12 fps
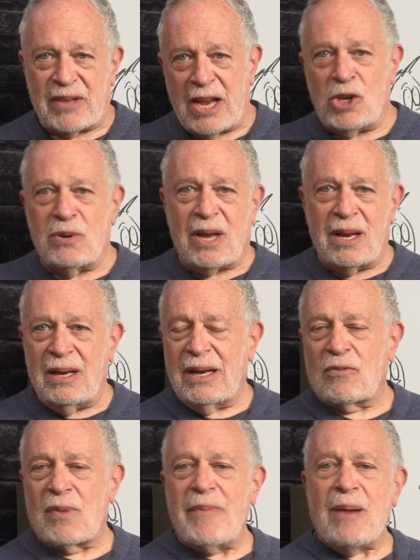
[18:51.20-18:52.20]
Thank you,
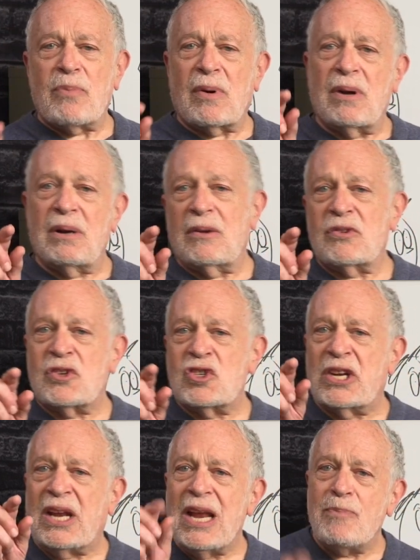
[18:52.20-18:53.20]
Katie. And remember
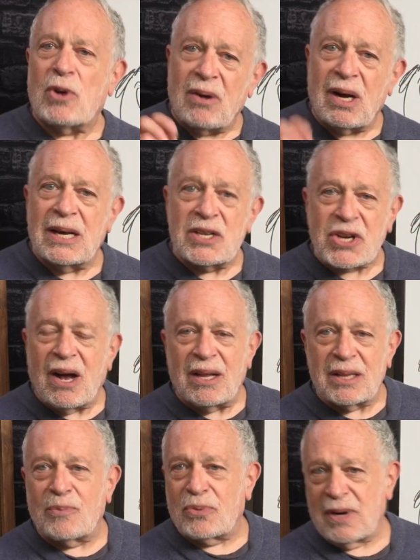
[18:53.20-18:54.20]
to keep your eyes
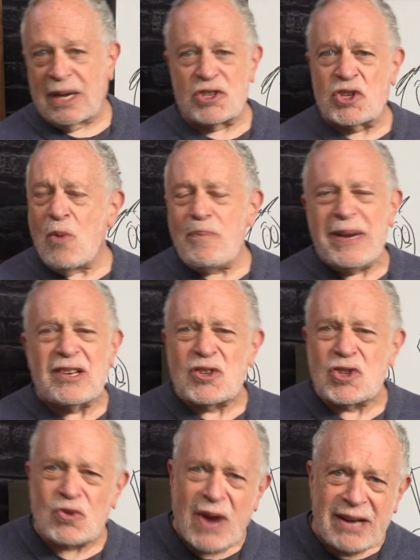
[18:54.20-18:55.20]
on the prize. Don't be
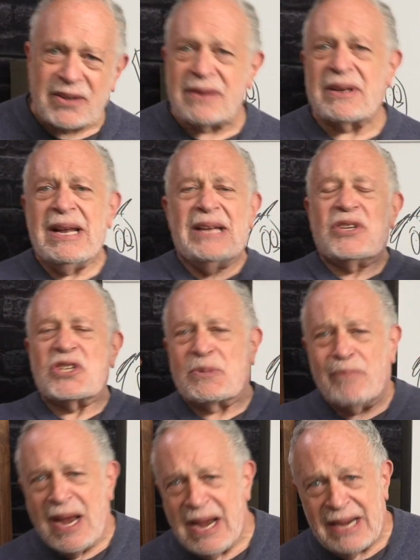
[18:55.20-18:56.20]
distracted,
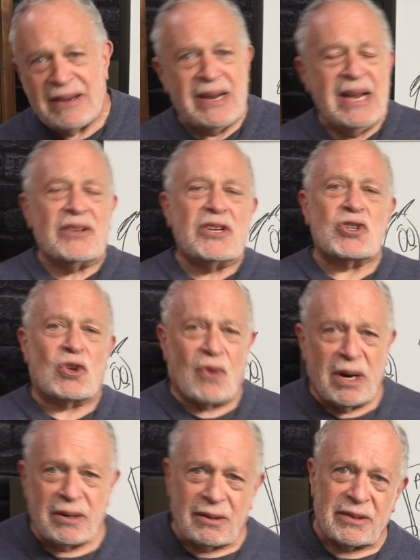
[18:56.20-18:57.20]
dismayed,
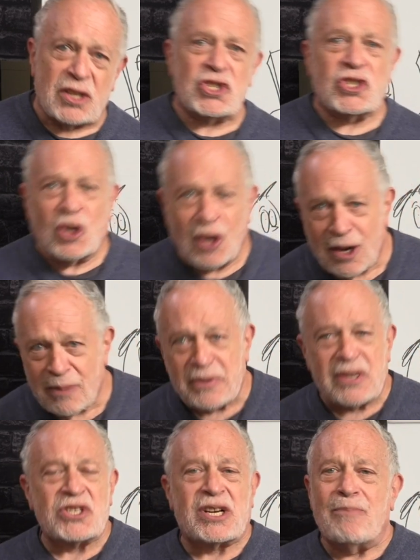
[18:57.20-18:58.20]
disgruntled,
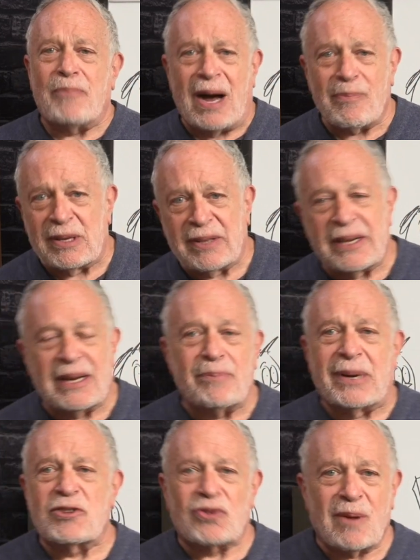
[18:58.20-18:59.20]
disturbed,
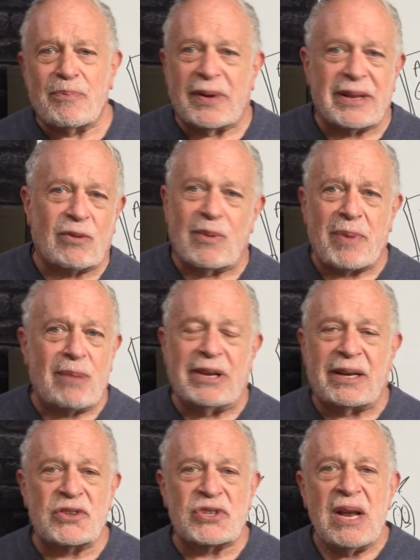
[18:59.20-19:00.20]
discombobulated by Trump and the
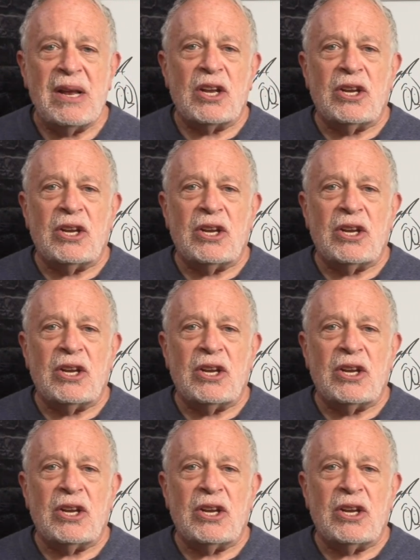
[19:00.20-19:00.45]
Republicans.